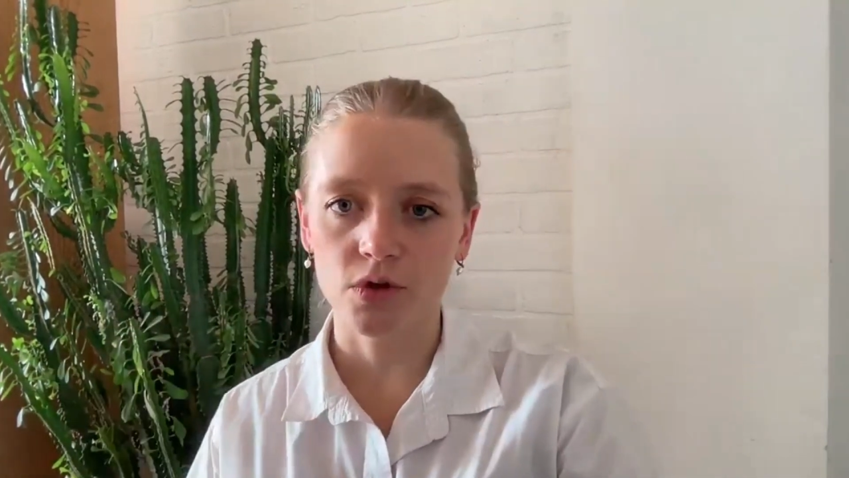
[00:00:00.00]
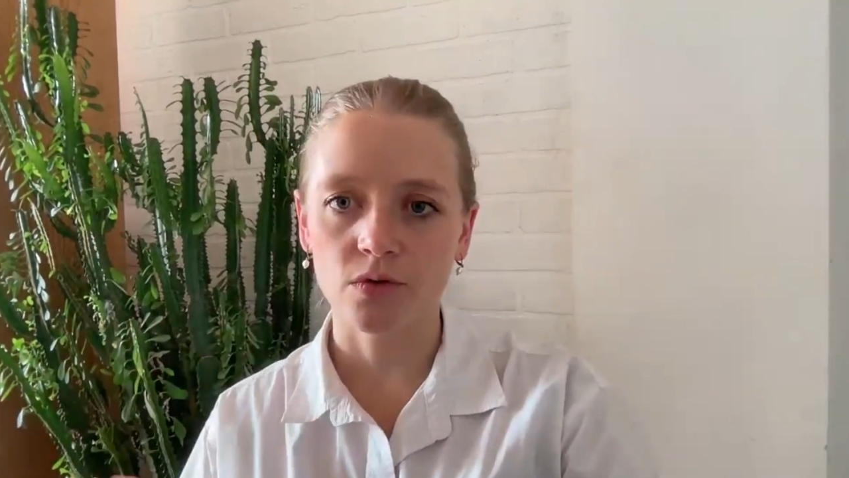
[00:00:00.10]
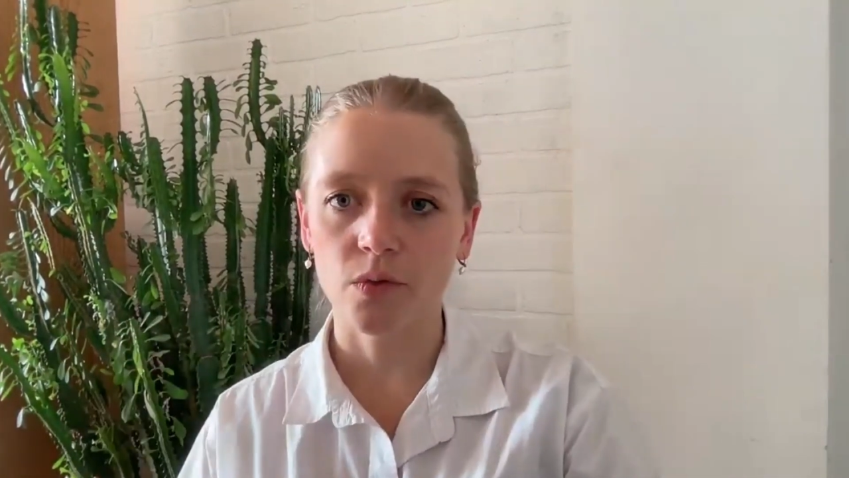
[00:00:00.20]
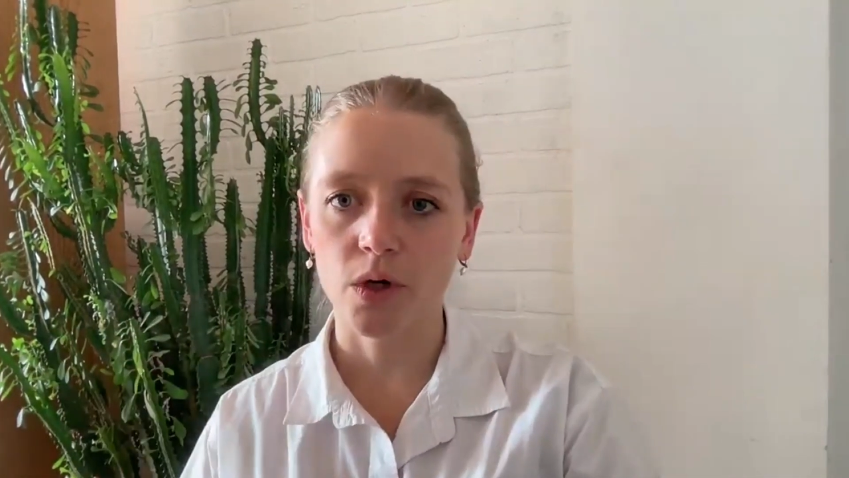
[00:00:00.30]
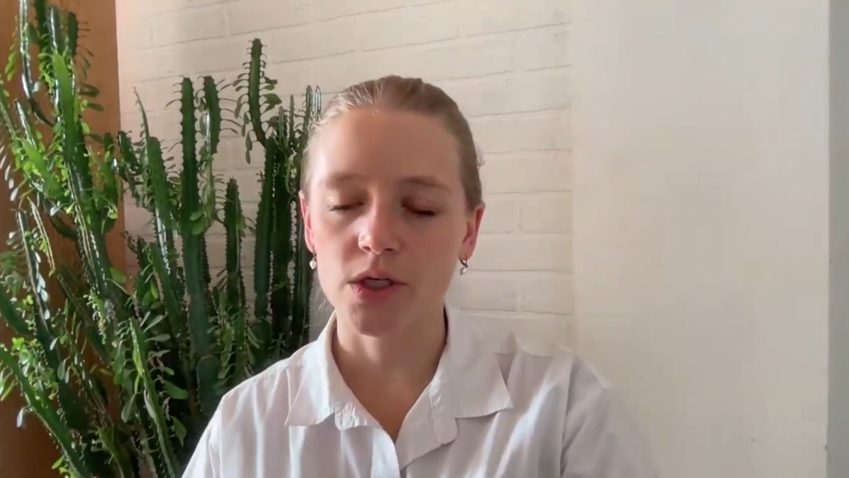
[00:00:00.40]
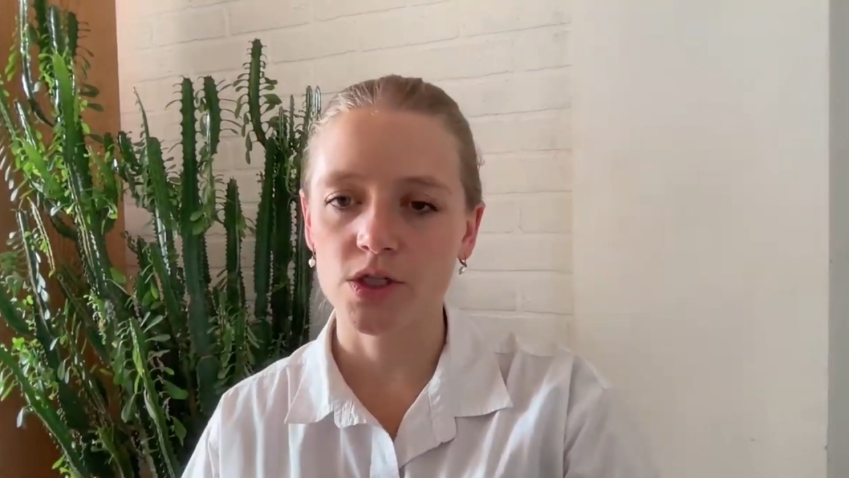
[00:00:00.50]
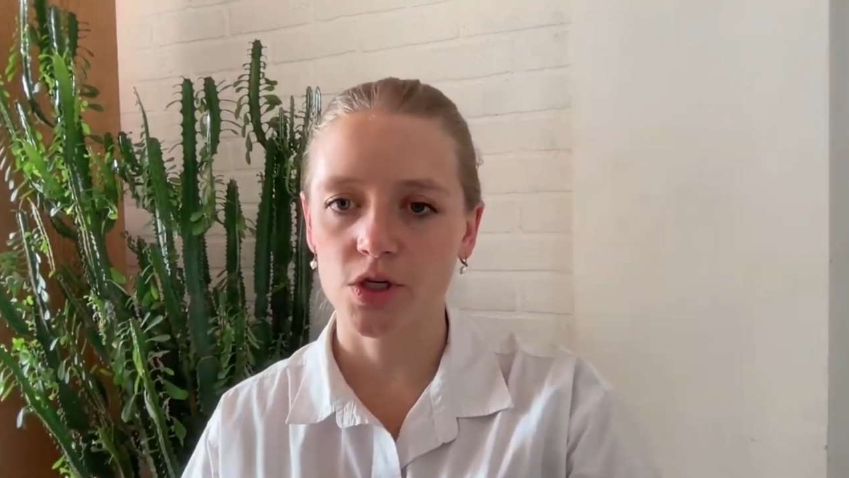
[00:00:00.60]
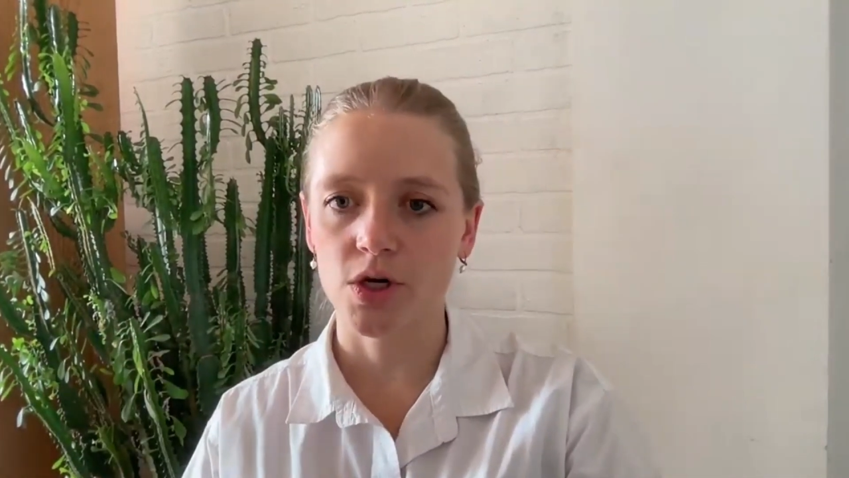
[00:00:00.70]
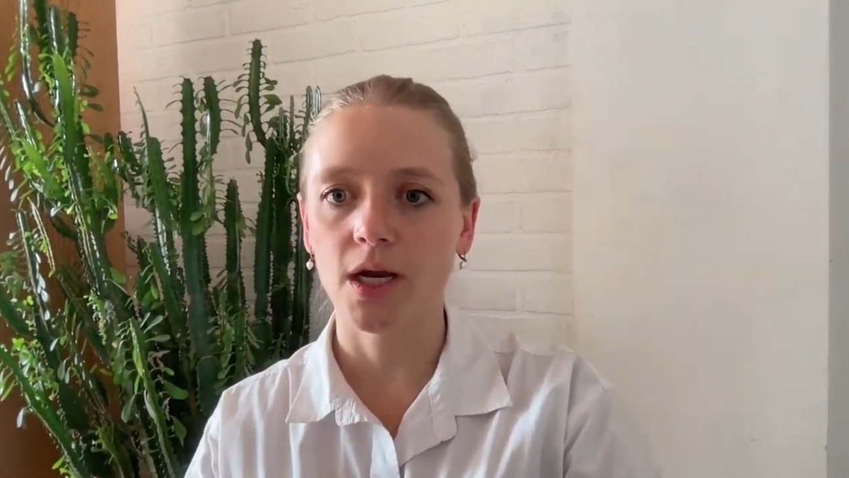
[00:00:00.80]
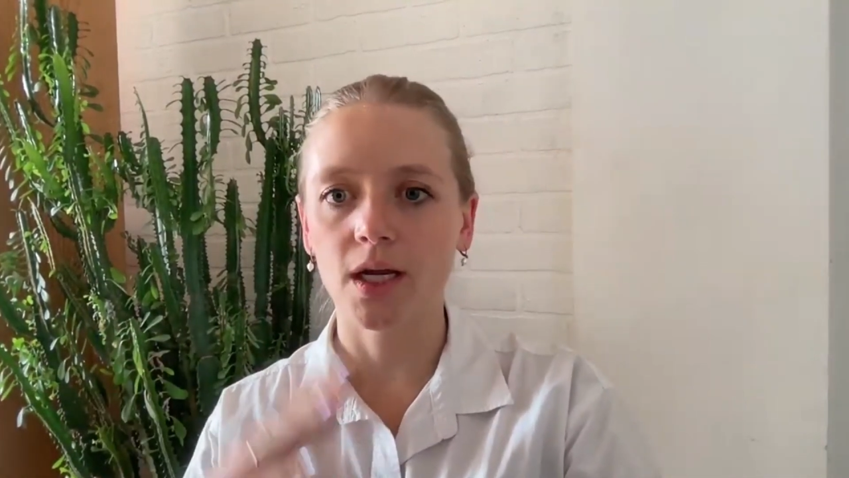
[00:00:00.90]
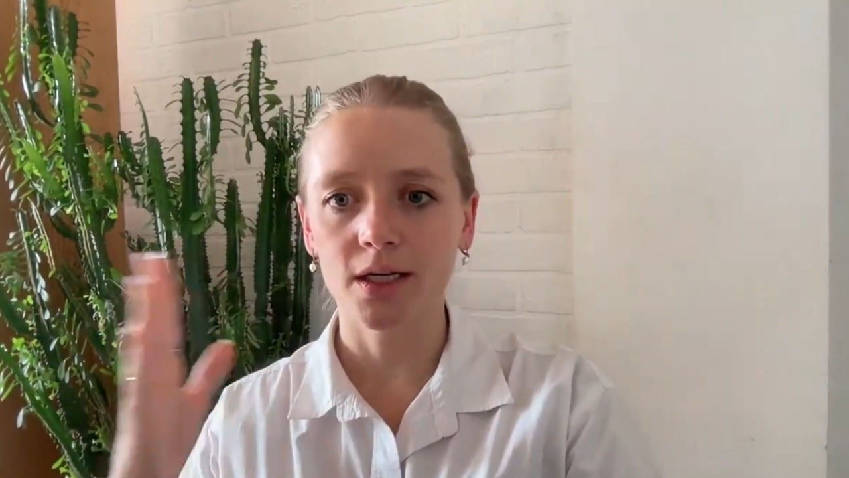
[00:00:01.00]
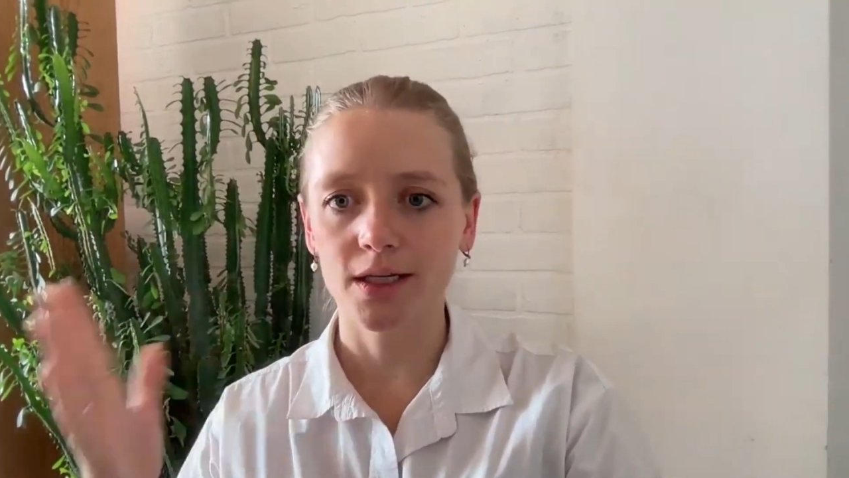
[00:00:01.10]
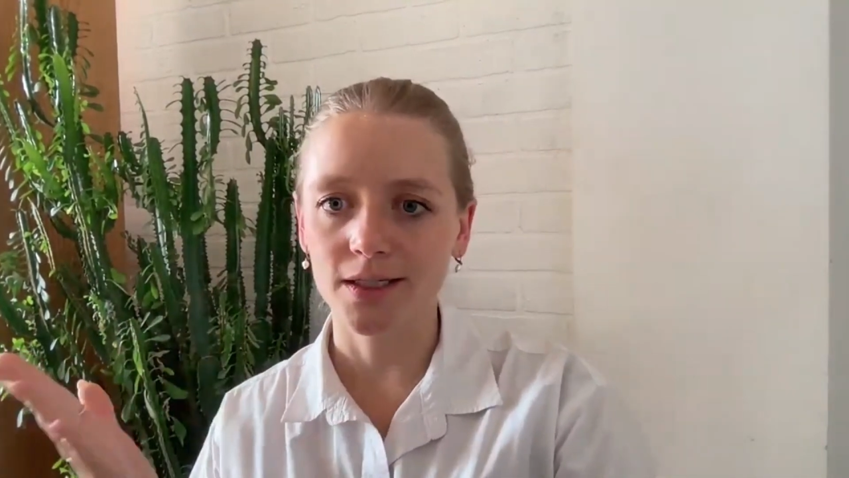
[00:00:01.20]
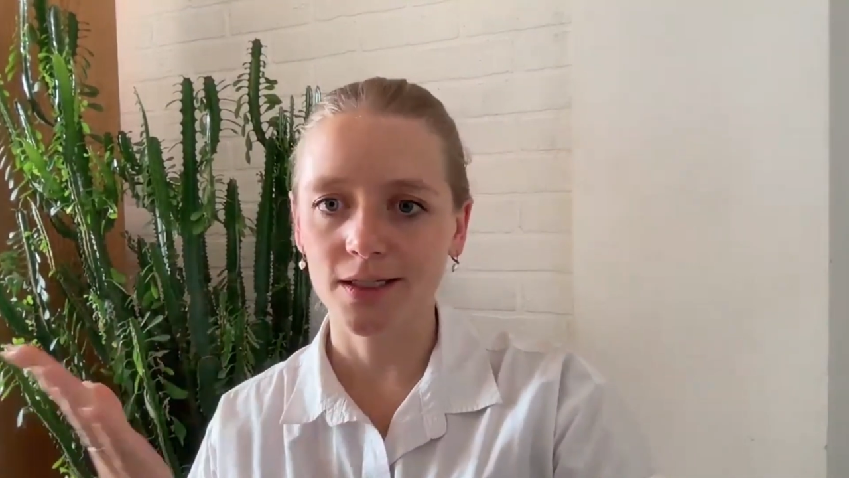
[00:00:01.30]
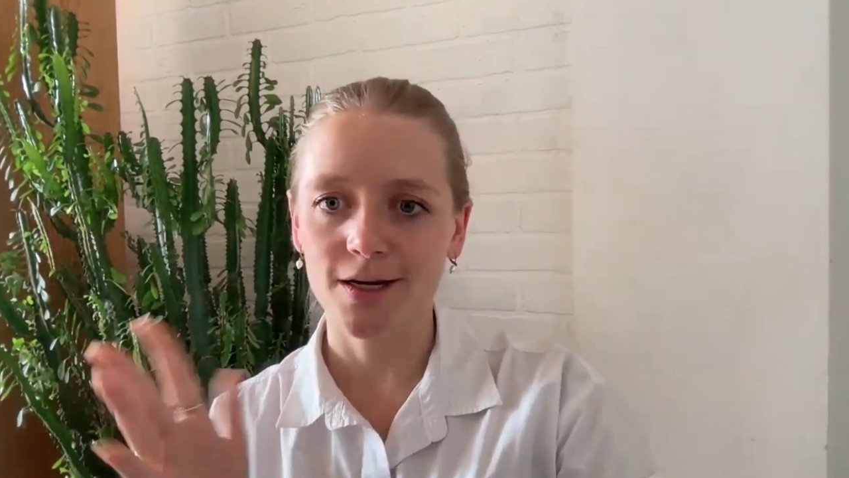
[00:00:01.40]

sort of works during